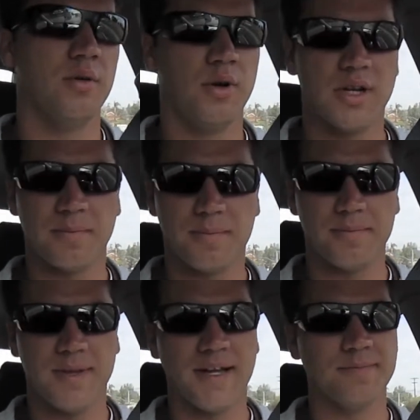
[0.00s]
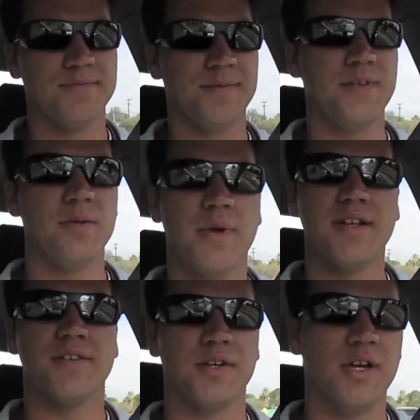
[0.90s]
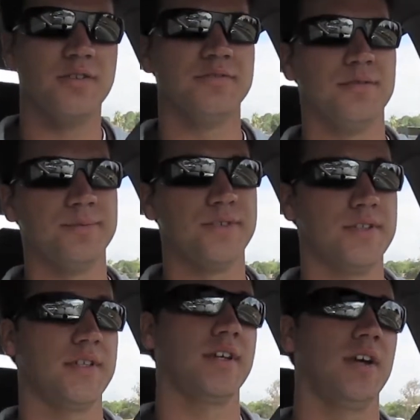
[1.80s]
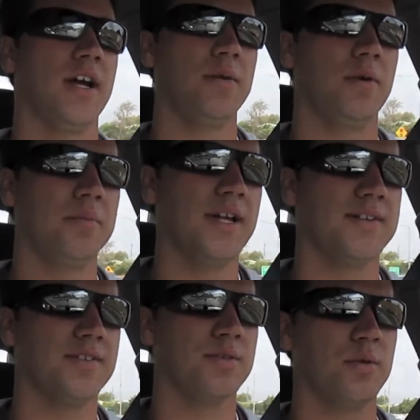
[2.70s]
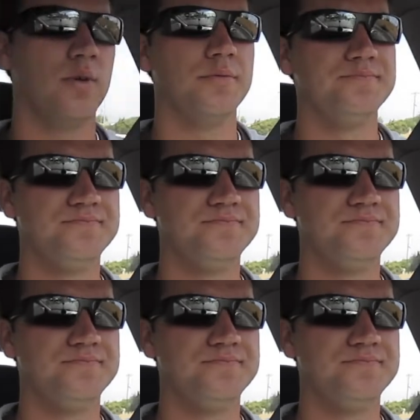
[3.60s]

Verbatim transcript: woke up like 15 minutes ago. Just, all right, well, to get to school,